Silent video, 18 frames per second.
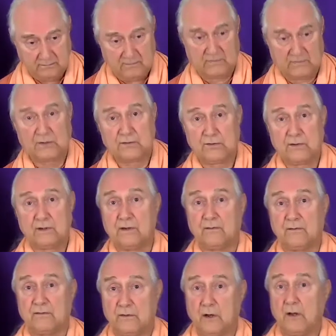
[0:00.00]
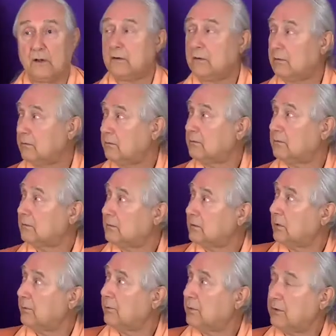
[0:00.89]
Doesn't it follow?
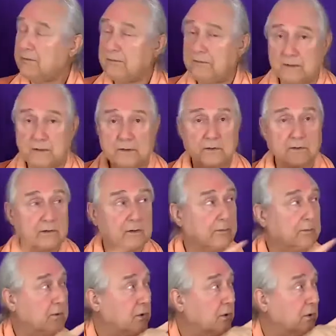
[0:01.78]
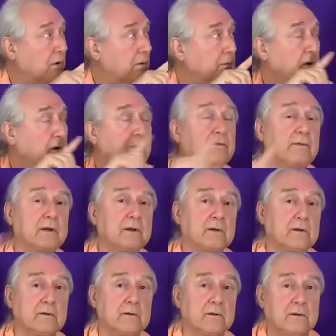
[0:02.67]
You're perfect. You're pure and
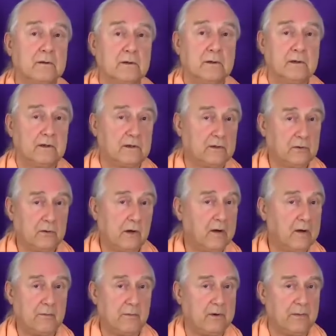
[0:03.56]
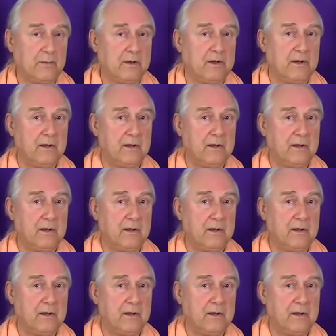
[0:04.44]
perfect. You are Brahman.